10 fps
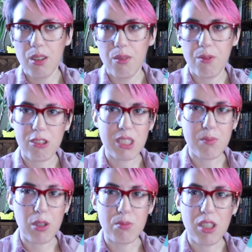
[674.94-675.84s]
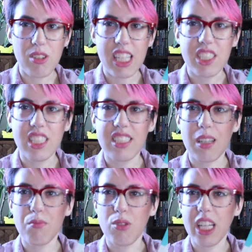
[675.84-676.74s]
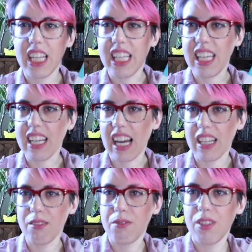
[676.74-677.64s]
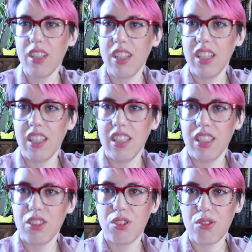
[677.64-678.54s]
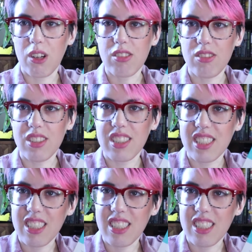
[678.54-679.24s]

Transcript: for sperm donation at some point, and he kind of struggles.